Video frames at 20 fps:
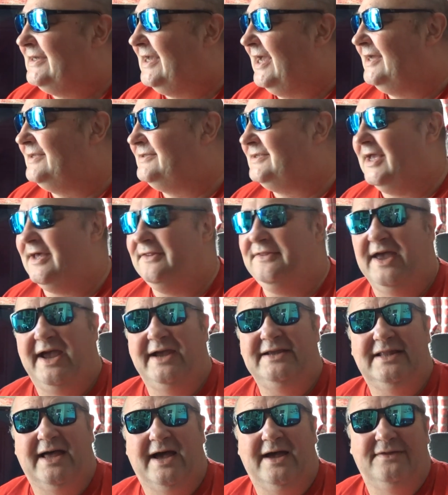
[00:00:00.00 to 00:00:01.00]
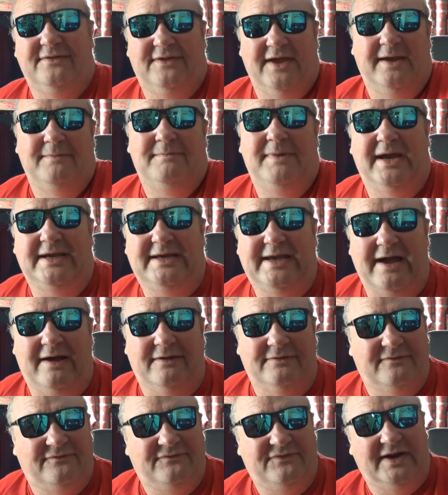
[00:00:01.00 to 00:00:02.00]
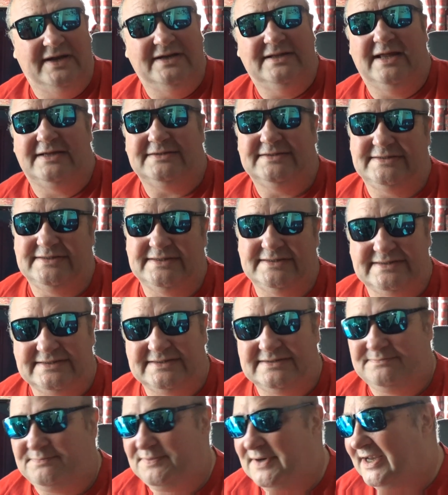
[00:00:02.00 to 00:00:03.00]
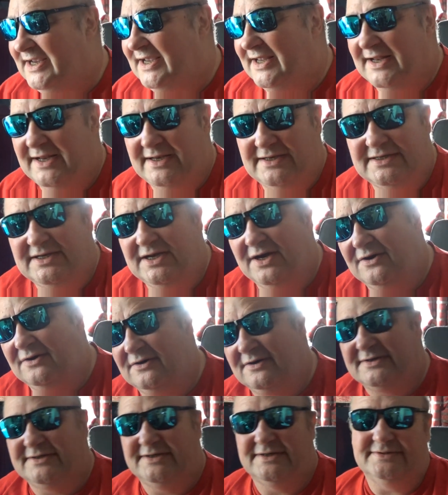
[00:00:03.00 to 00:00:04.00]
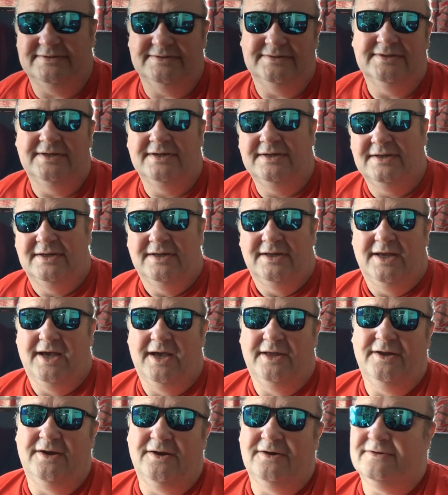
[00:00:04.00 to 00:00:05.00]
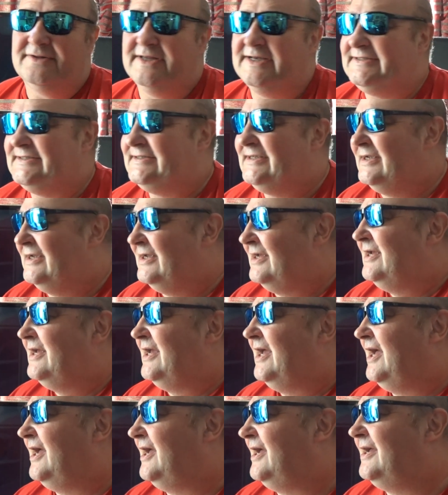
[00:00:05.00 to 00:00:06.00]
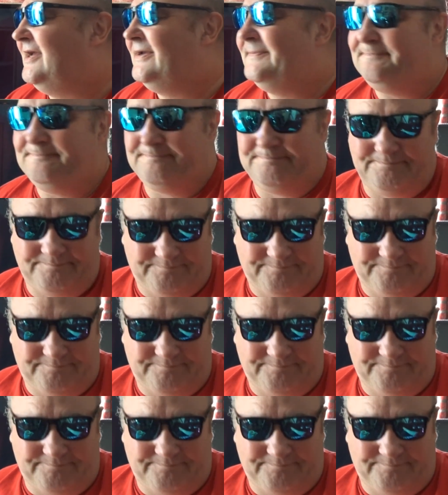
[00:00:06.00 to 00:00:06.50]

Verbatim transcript: And, and they like they make out the freelancers bringing in coke and and all this. Uh,